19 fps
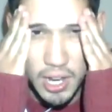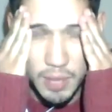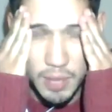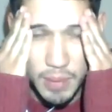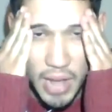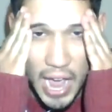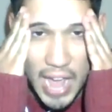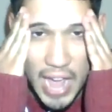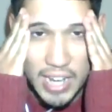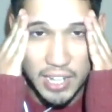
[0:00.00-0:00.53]
about.
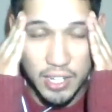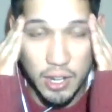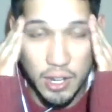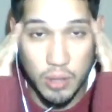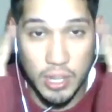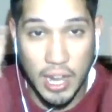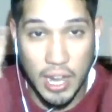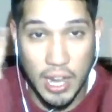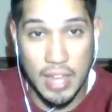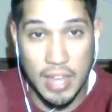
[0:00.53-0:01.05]
I didn't know
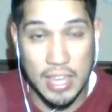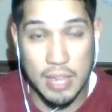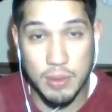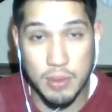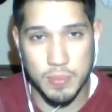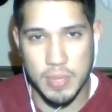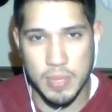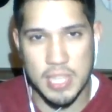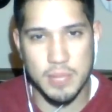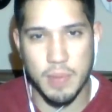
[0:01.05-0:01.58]
that
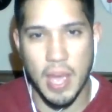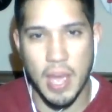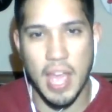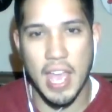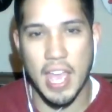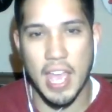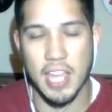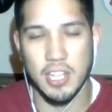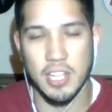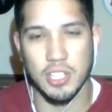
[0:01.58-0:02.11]
he's my
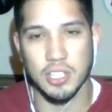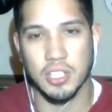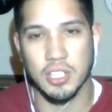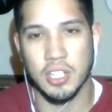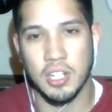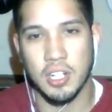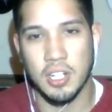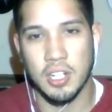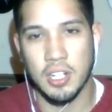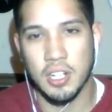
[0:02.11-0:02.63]
age.
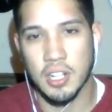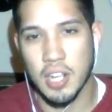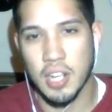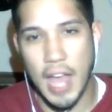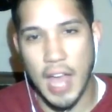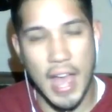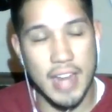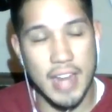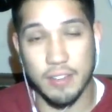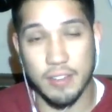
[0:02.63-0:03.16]

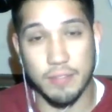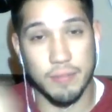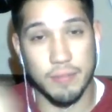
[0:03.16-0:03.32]
I didn't